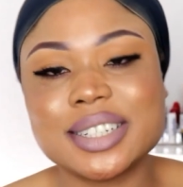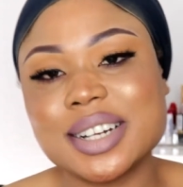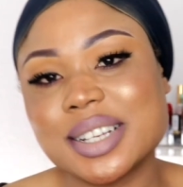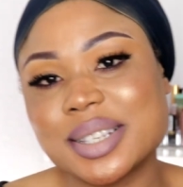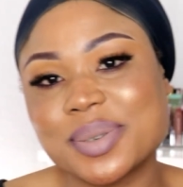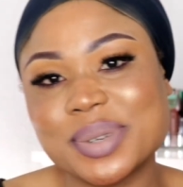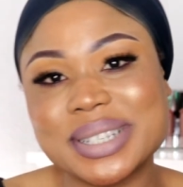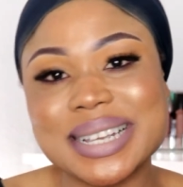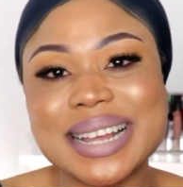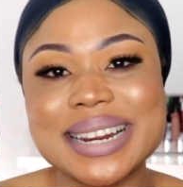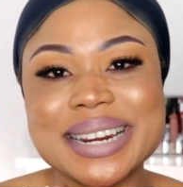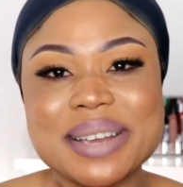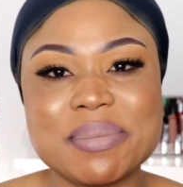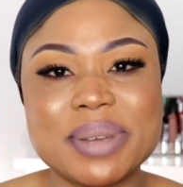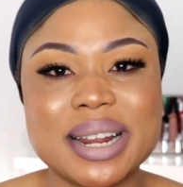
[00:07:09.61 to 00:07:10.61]
just with a
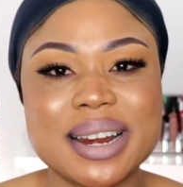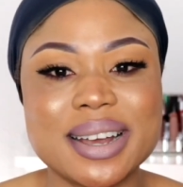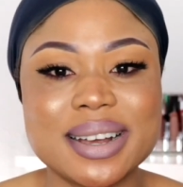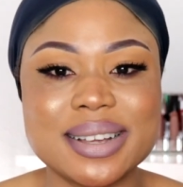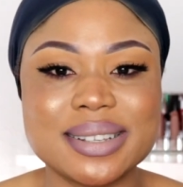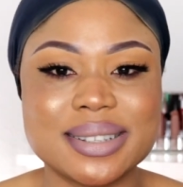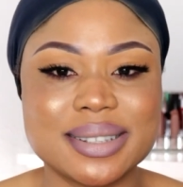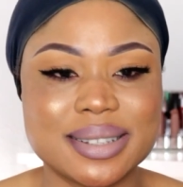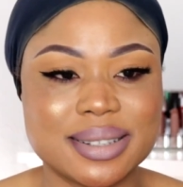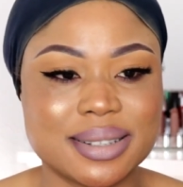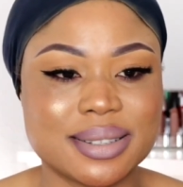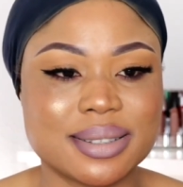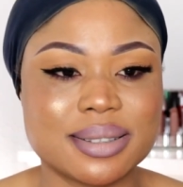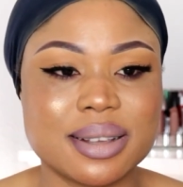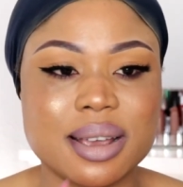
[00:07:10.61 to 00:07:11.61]
lip
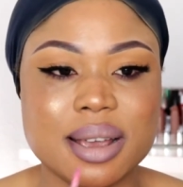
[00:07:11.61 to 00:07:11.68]
gloss,